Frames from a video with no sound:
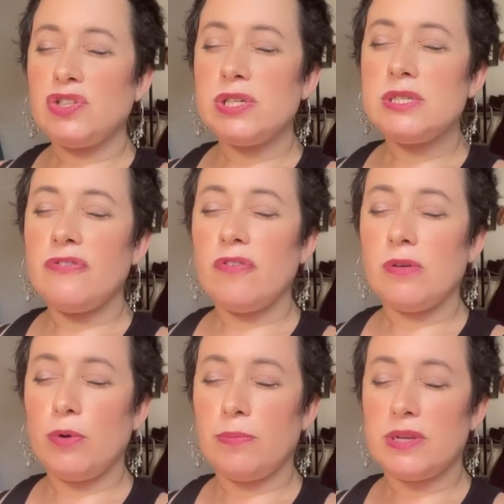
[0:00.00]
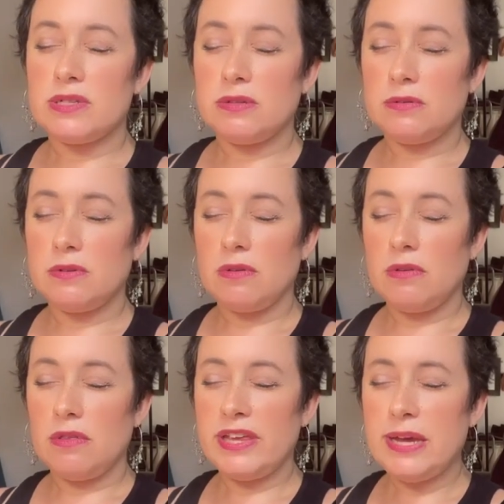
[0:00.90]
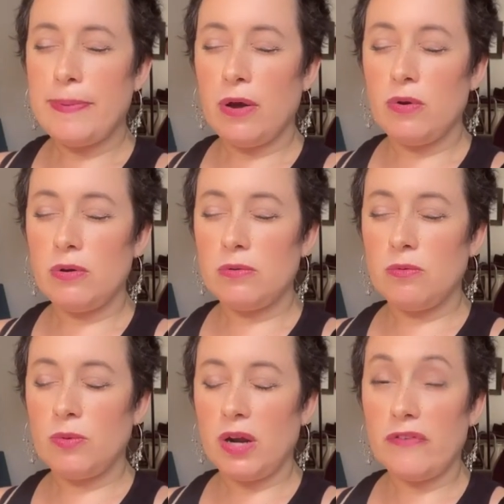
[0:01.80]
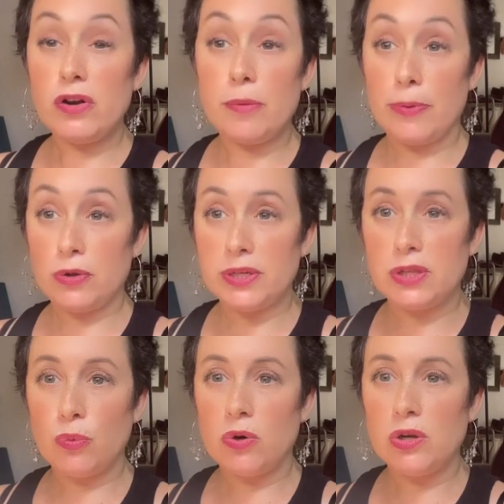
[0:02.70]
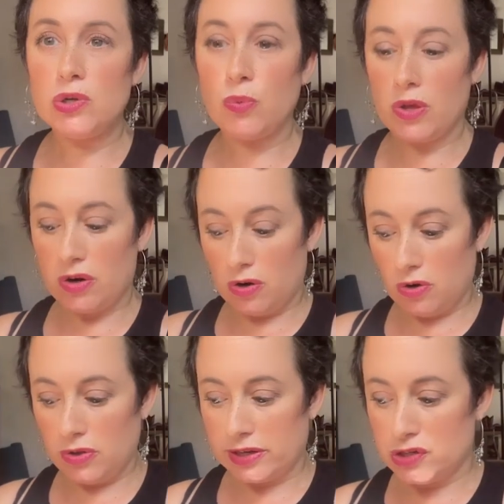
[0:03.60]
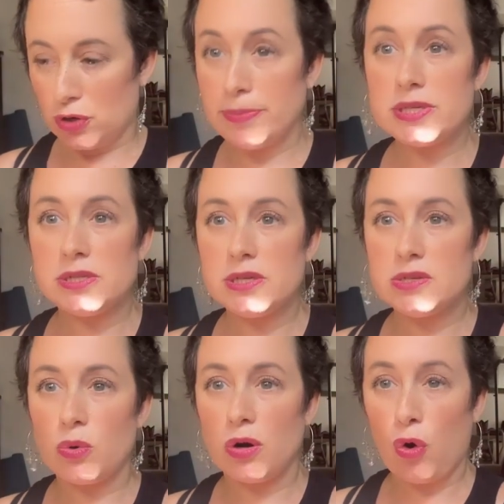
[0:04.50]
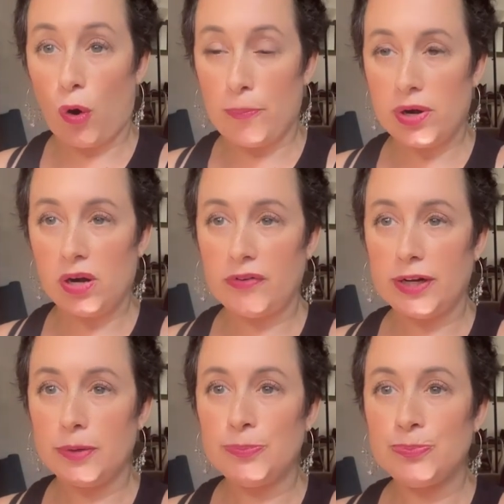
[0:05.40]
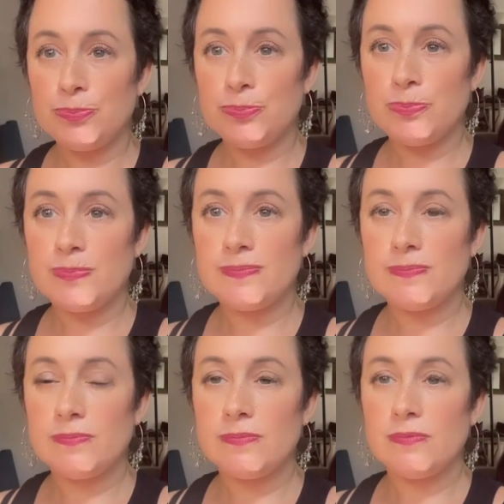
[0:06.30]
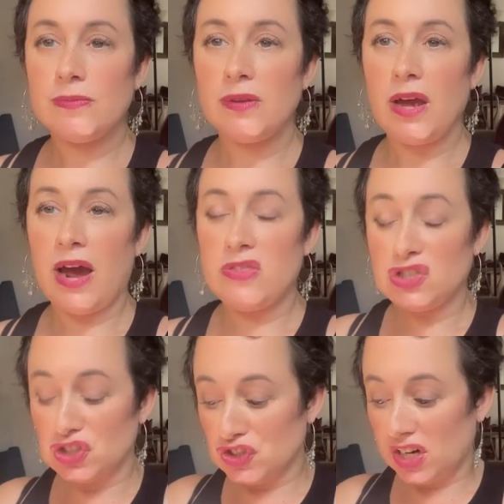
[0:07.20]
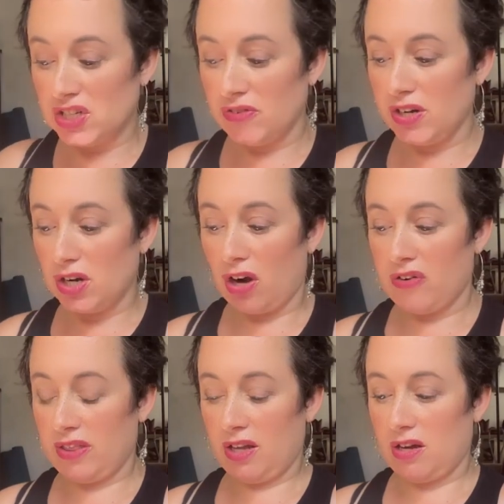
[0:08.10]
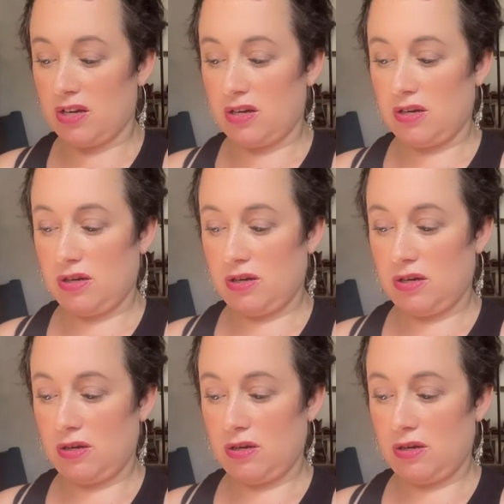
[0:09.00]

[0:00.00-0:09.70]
And just for a moment, think about whatever you're building in the world, whether that's your business or a corporate career, and the trajectory you're currently on.